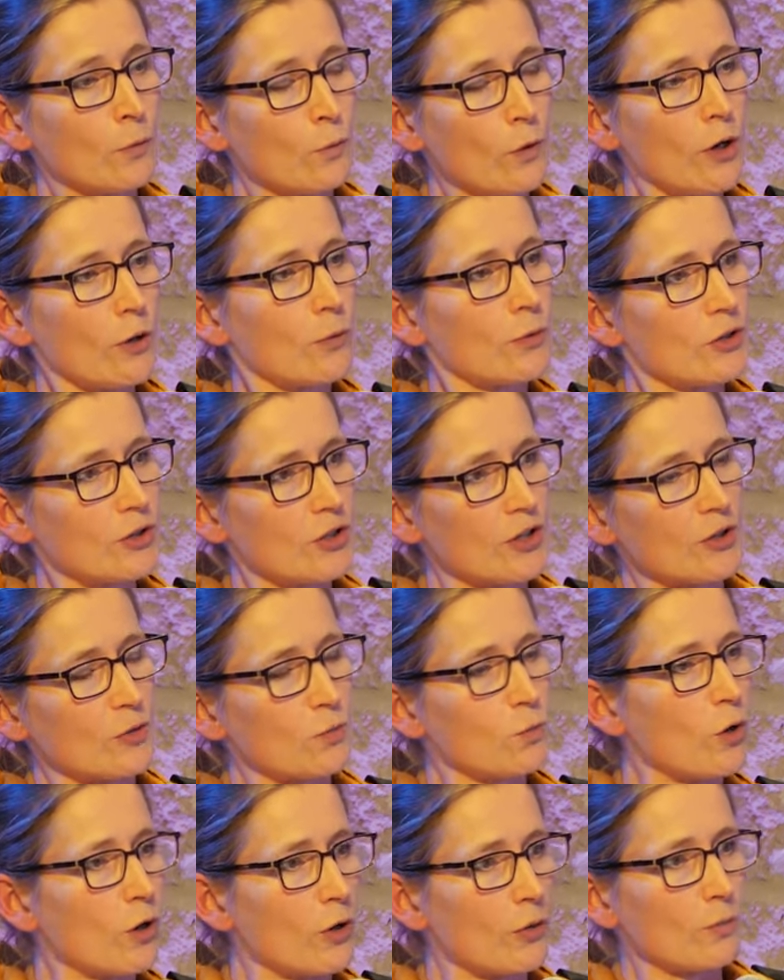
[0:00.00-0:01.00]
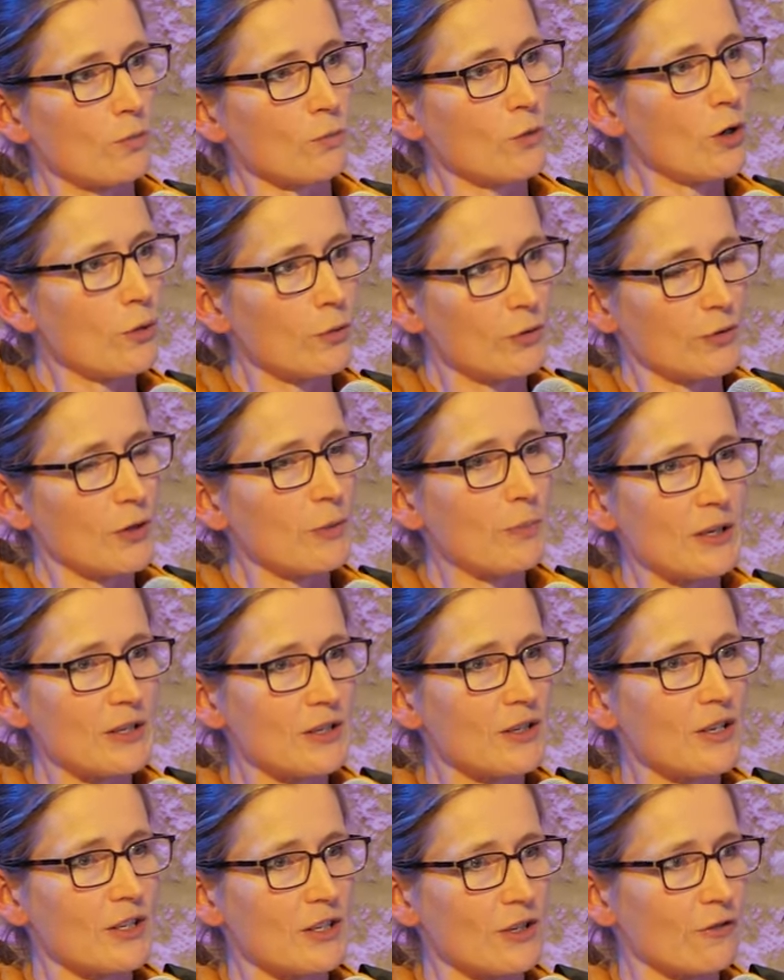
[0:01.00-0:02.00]
Work was the
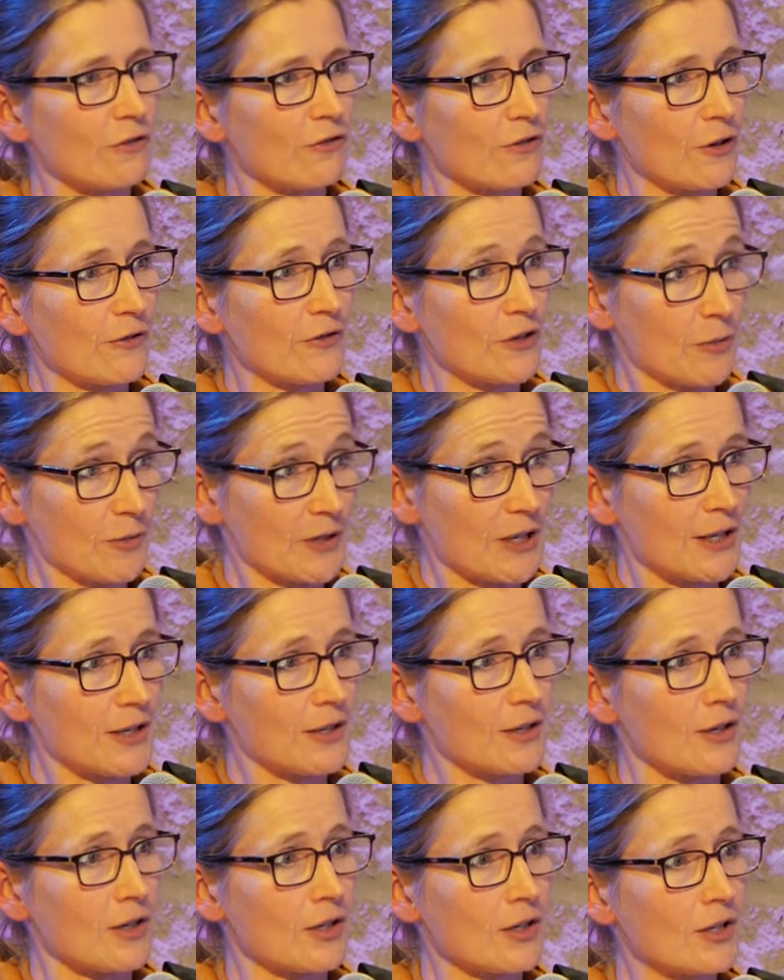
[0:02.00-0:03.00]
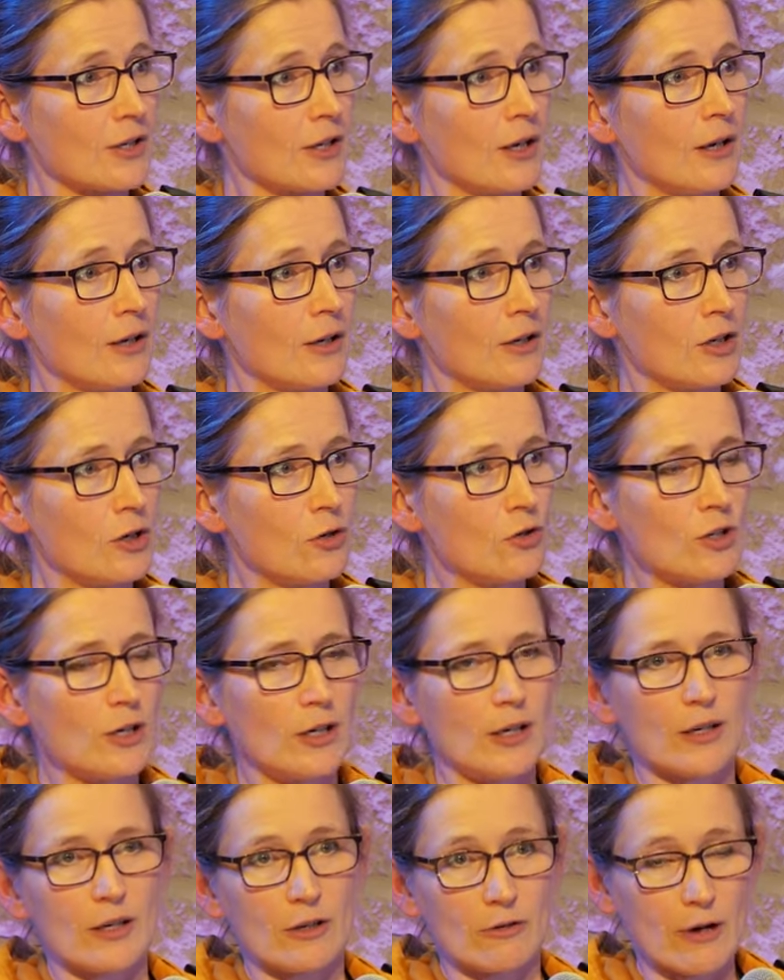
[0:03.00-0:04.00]
business of subsistence,
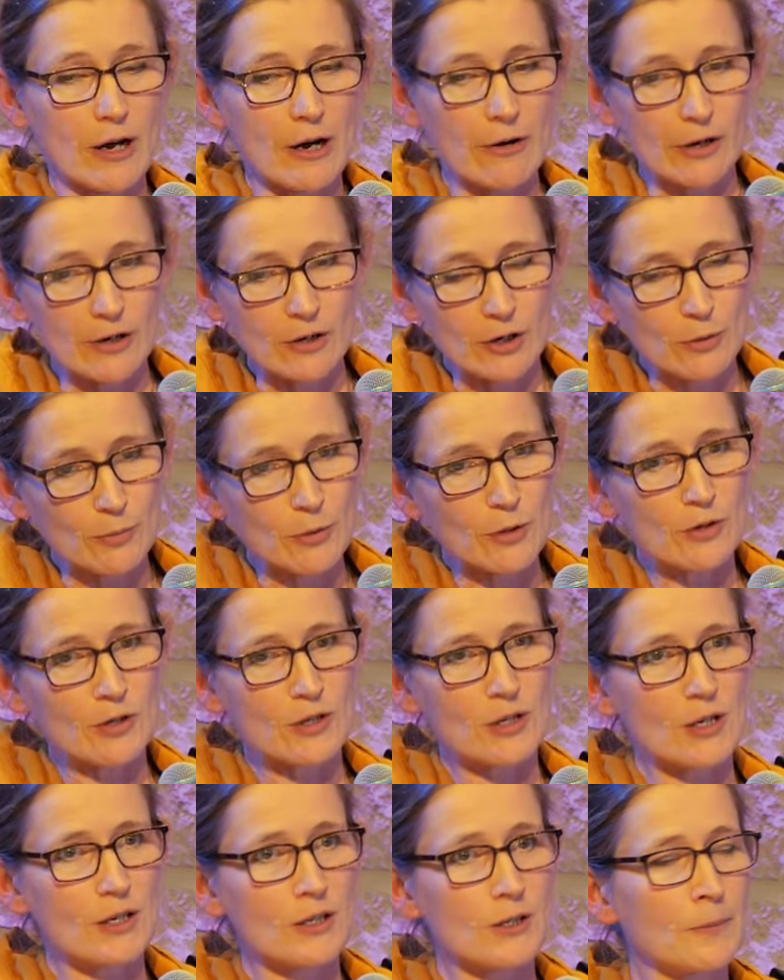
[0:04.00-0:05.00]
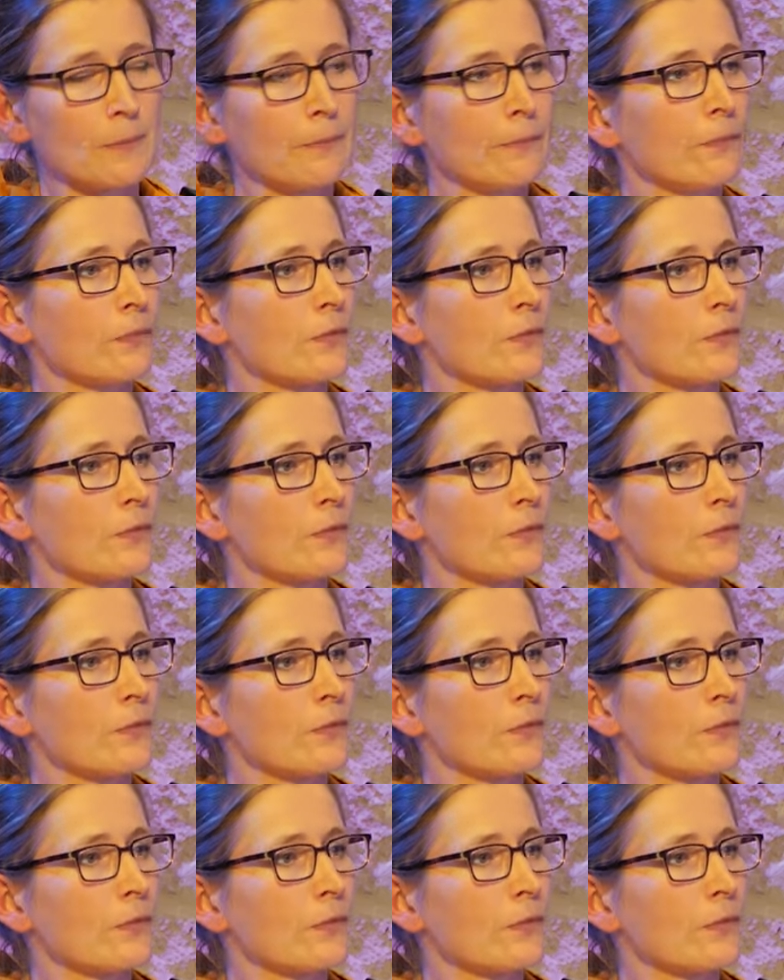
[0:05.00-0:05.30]
usually in agrarian communities.